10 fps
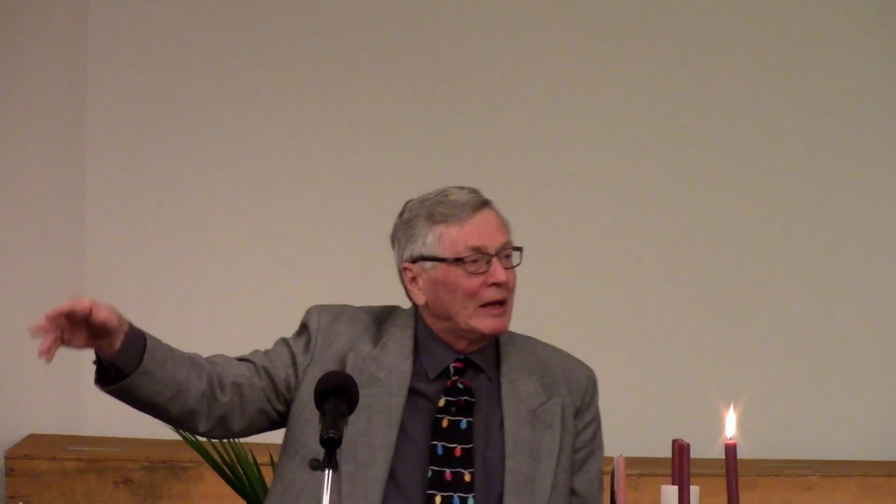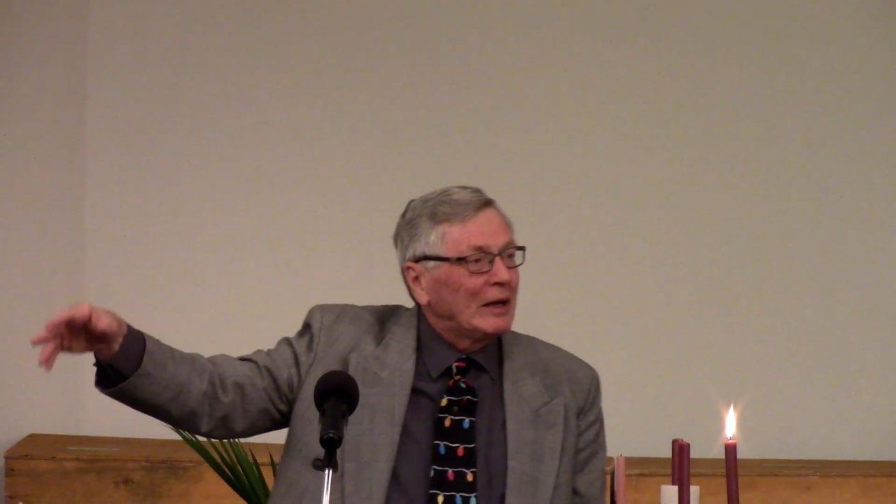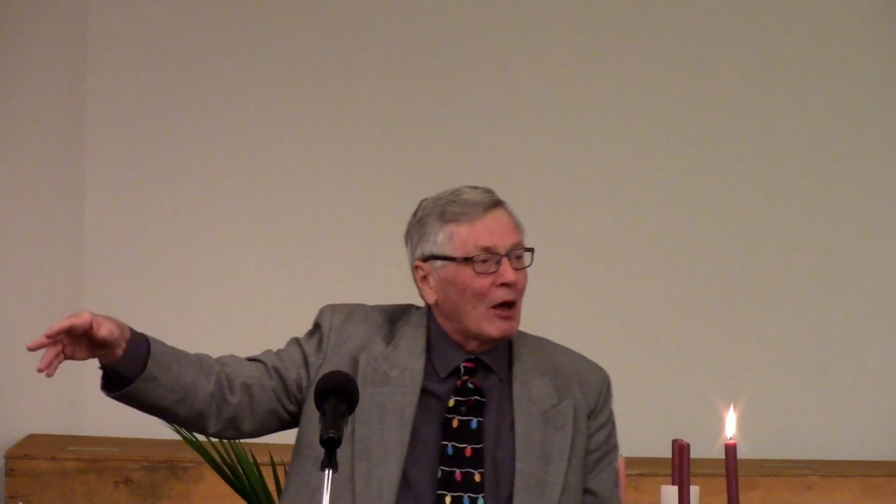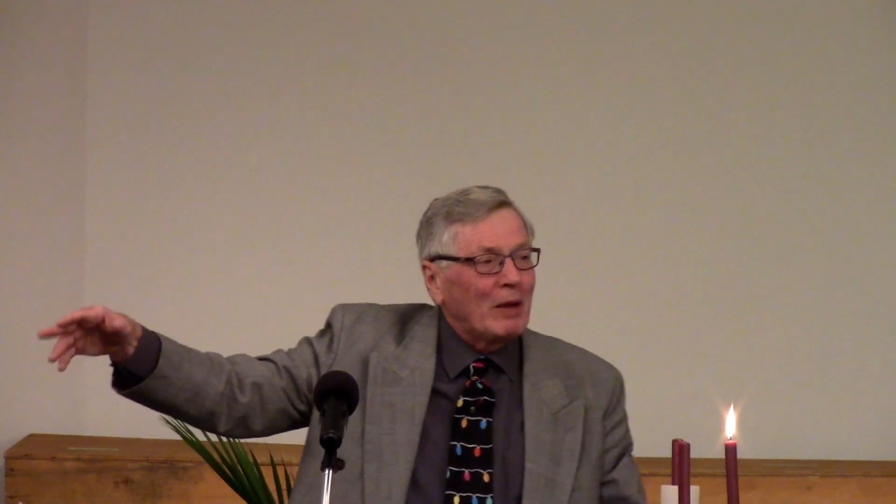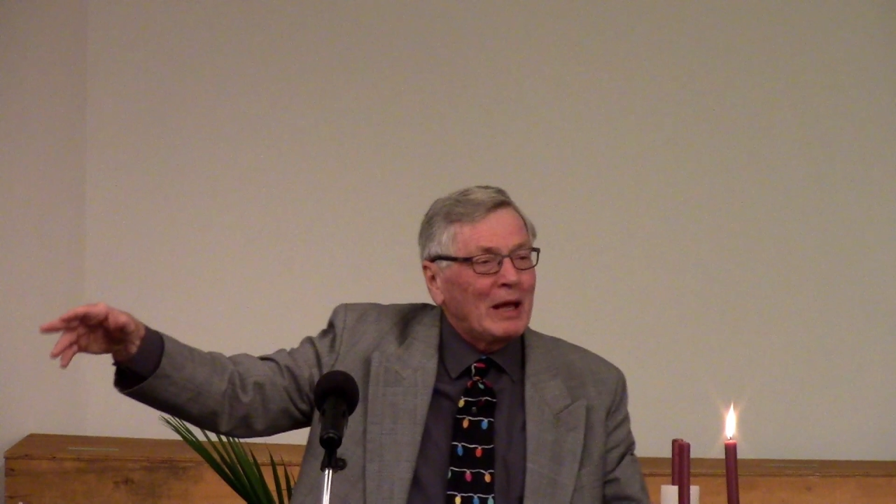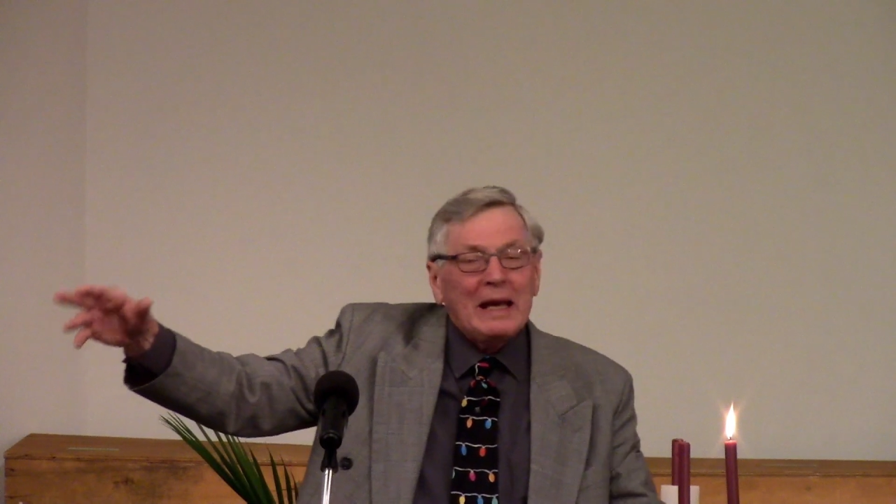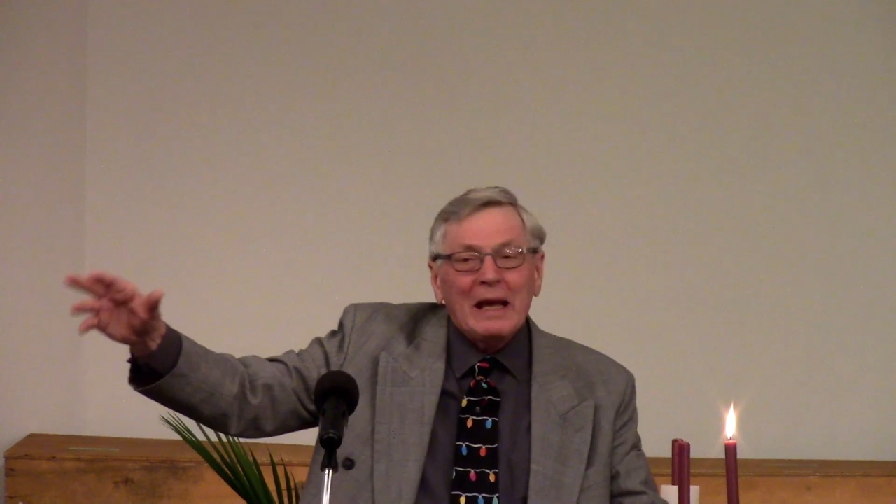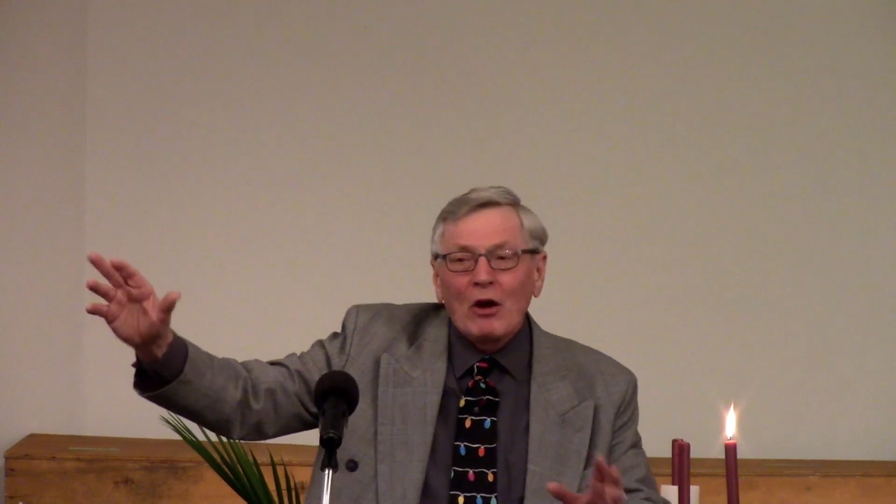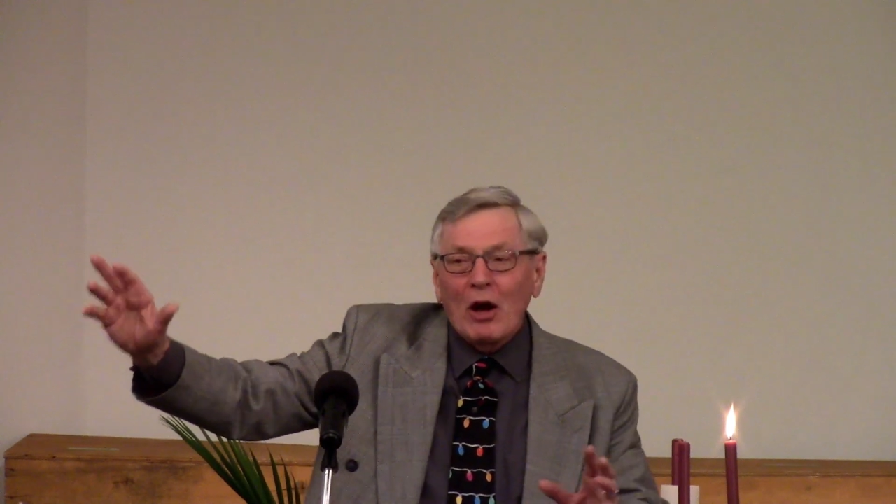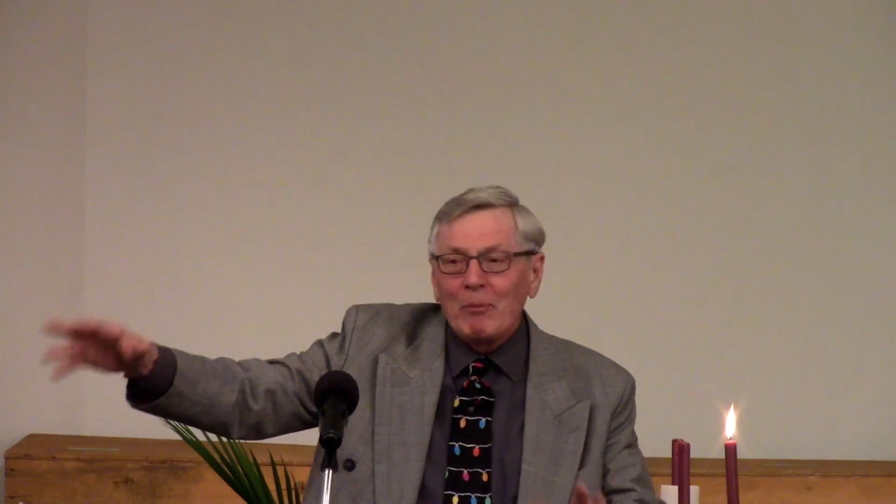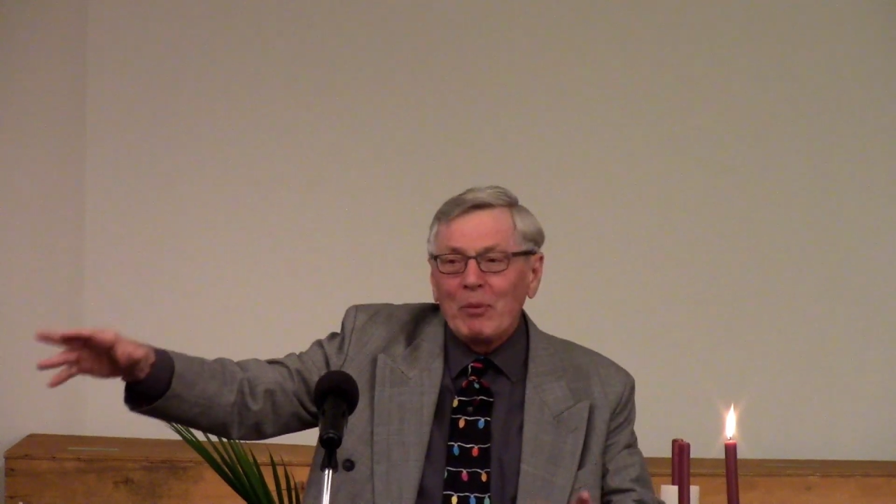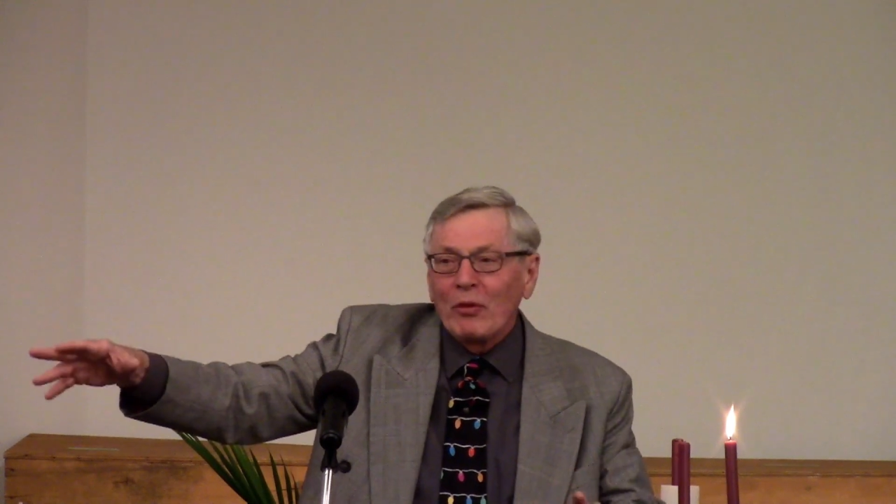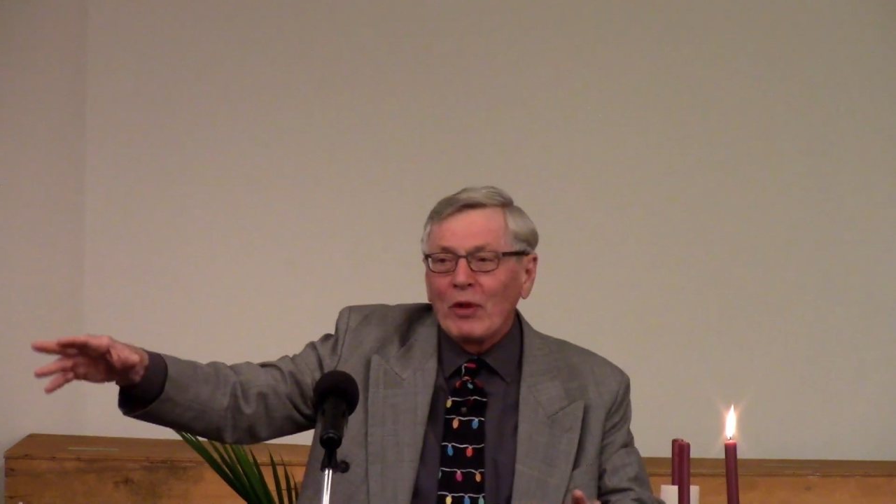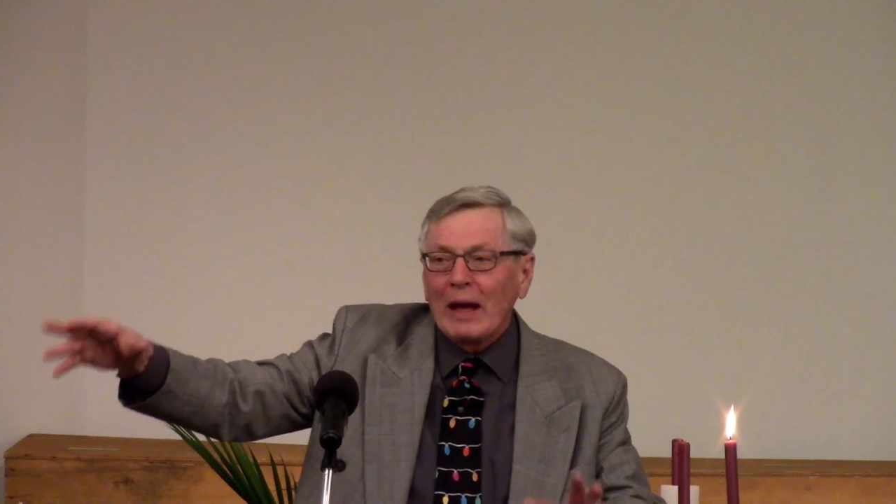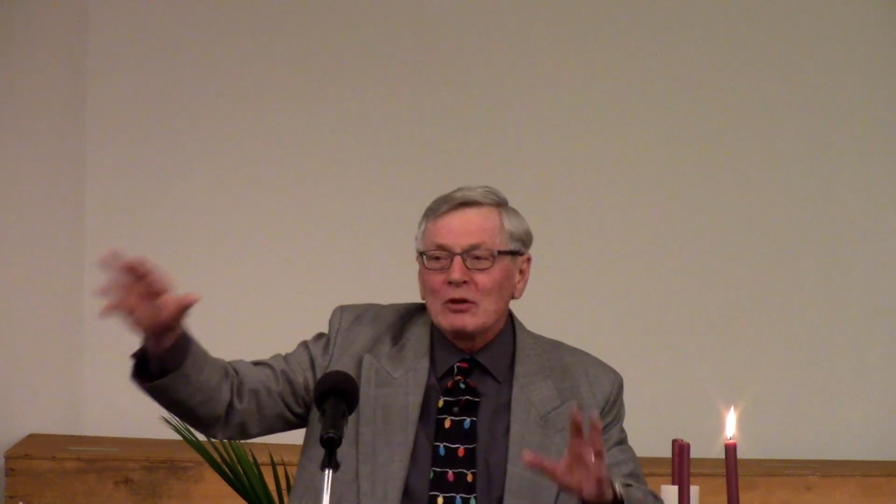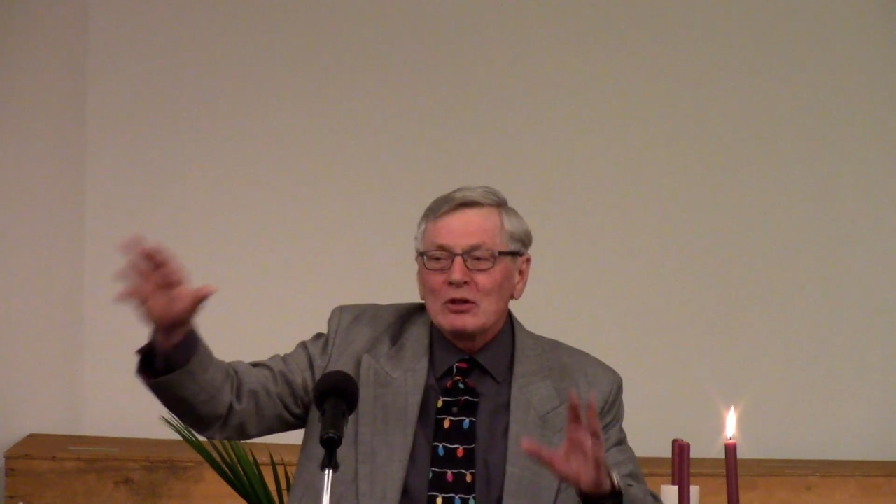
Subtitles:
tell him he cannot build the house.